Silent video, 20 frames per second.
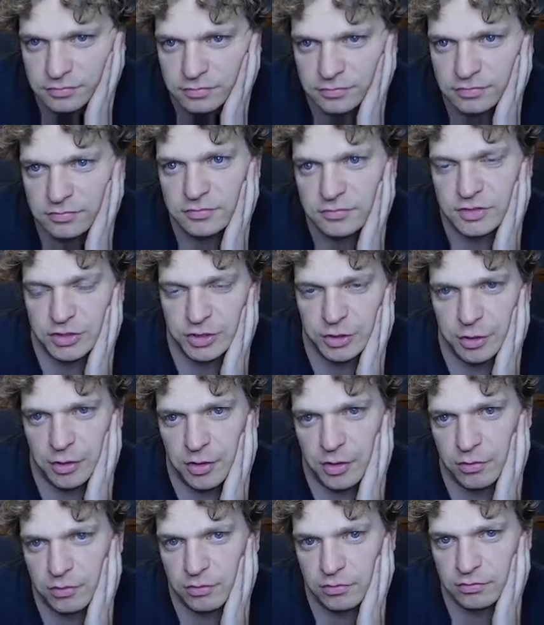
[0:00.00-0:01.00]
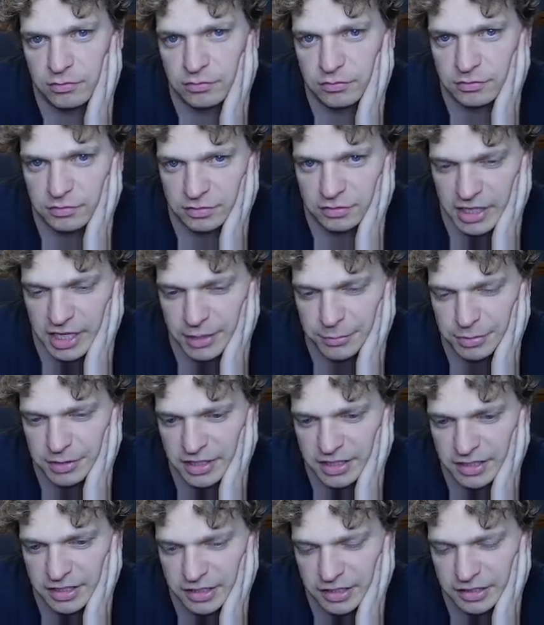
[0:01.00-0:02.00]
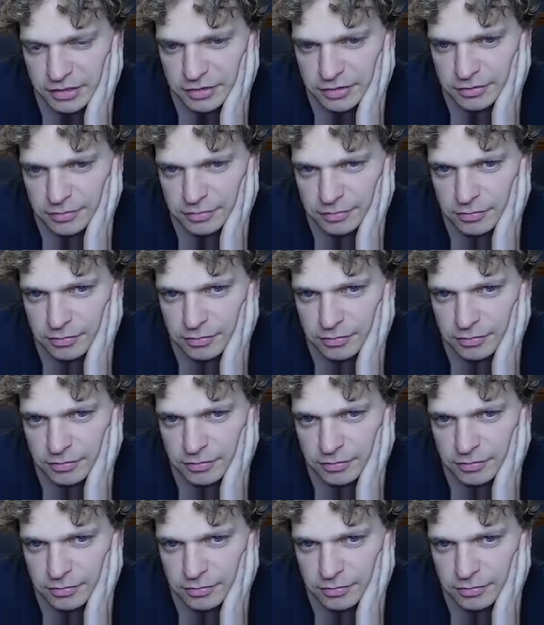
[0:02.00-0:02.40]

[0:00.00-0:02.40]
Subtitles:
So, game plan here,